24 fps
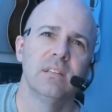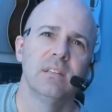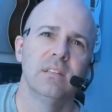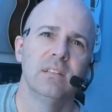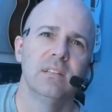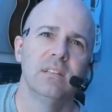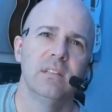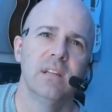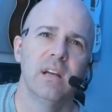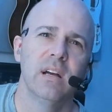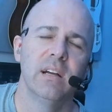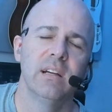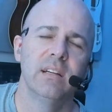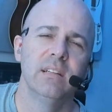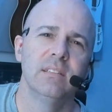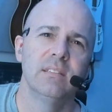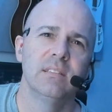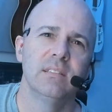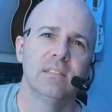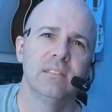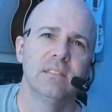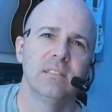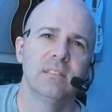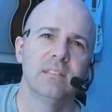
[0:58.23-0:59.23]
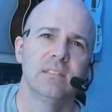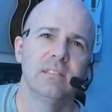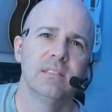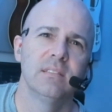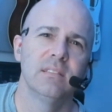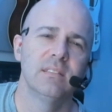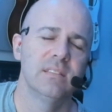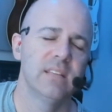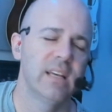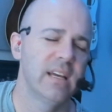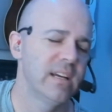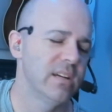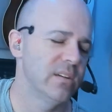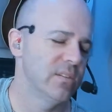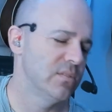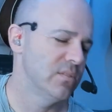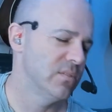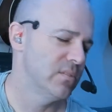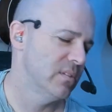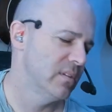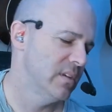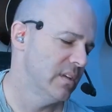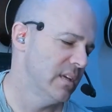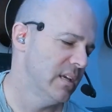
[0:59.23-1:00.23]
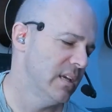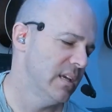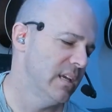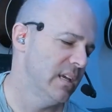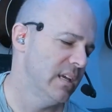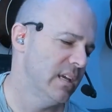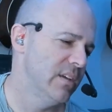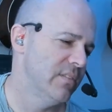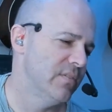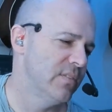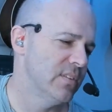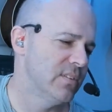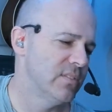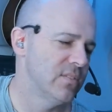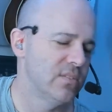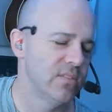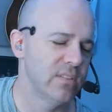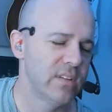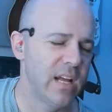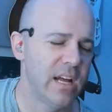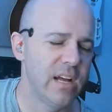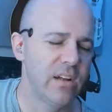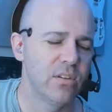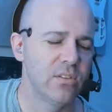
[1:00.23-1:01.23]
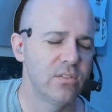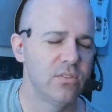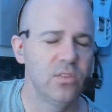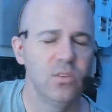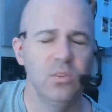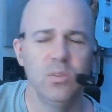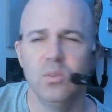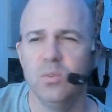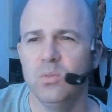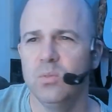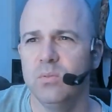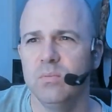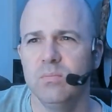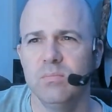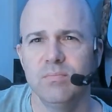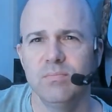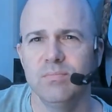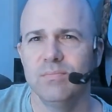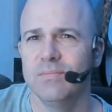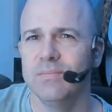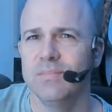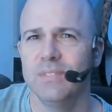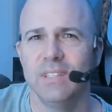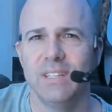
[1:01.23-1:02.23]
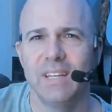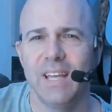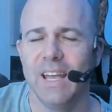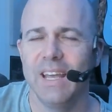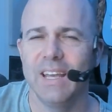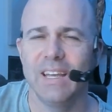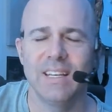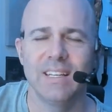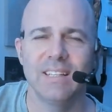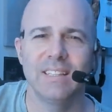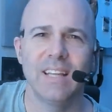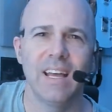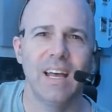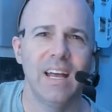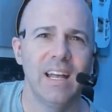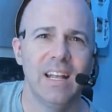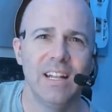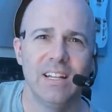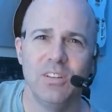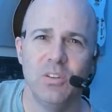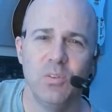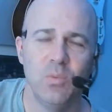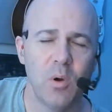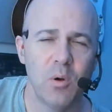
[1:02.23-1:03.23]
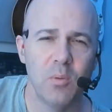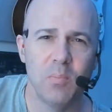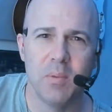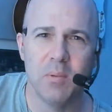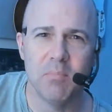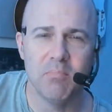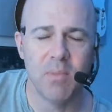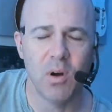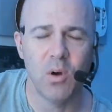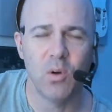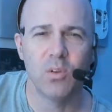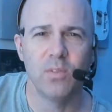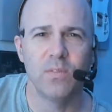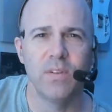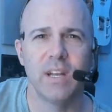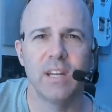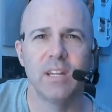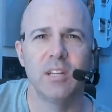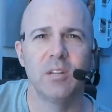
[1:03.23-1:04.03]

nice sounds. If it's out of tune, you can't get that, and you won't be motivated to